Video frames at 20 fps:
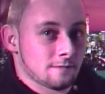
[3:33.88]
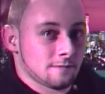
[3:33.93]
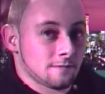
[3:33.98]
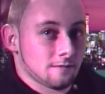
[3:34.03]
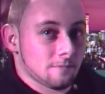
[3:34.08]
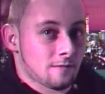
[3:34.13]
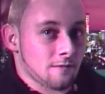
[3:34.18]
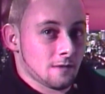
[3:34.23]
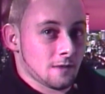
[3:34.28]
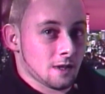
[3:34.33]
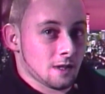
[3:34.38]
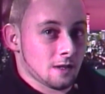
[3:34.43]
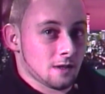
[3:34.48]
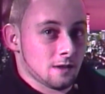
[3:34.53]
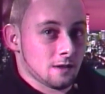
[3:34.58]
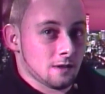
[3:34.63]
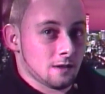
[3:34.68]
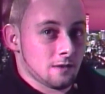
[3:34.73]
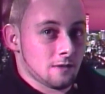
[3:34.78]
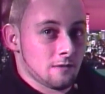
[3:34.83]
Tell me about
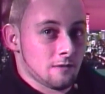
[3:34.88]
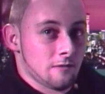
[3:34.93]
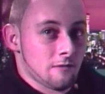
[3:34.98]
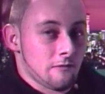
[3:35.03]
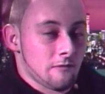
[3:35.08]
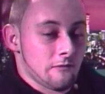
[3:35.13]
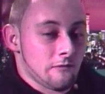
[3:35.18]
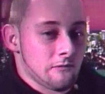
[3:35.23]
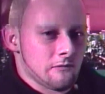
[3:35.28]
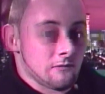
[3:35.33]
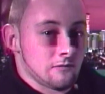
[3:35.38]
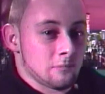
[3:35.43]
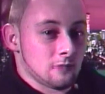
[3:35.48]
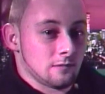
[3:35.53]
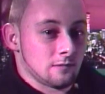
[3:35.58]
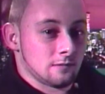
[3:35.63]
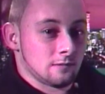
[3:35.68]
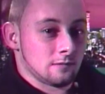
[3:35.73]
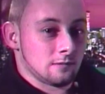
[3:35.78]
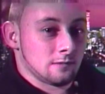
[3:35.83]
the fines that you
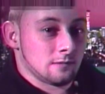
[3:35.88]
got.